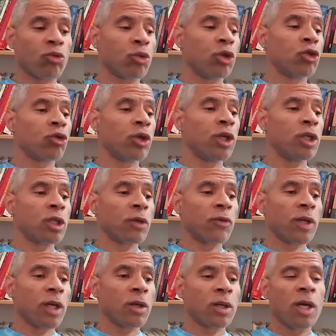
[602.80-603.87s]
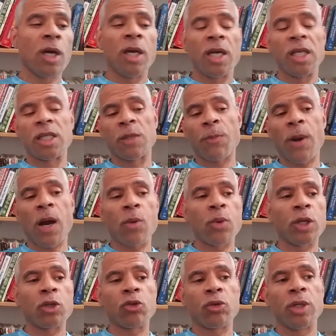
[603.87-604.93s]
3 trees over there. It's the part
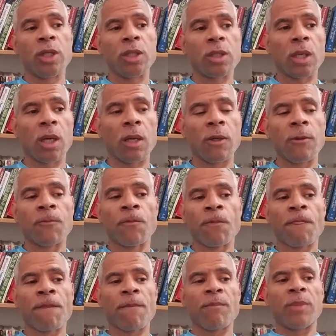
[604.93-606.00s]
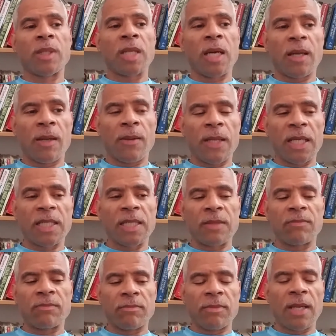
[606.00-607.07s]
where the trees are. But that's
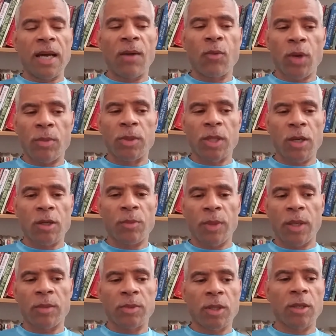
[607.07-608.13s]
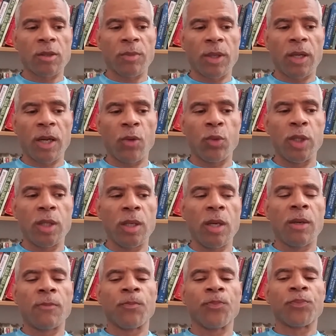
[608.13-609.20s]
not what I'm talking about. I'm talking about how we
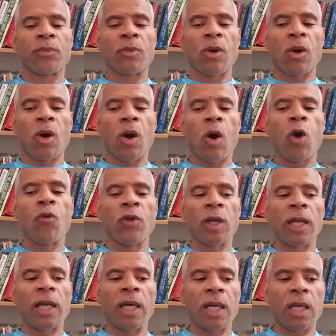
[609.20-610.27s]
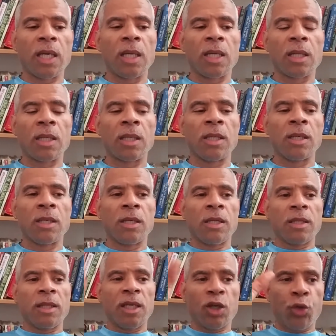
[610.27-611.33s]
overlay
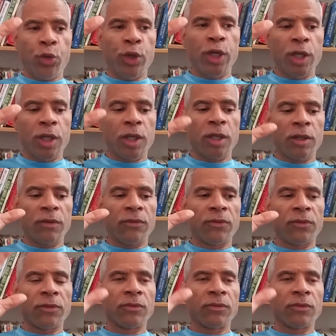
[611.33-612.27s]
the grid of,